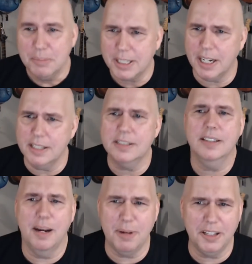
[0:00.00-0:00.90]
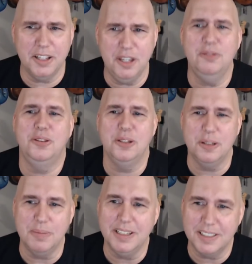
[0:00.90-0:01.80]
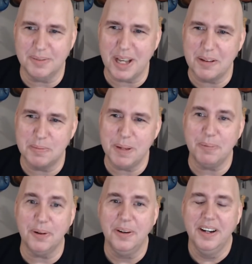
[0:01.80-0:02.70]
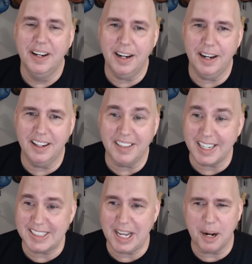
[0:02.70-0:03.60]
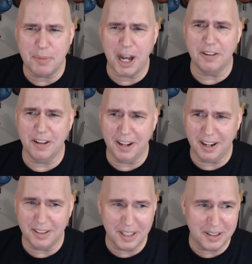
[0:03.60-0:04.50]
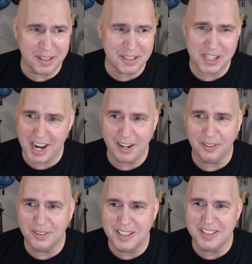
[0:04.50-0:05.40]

because I'm on the YouTube, and sometimes people, uh, like I said, I'm not. Uh, this channel is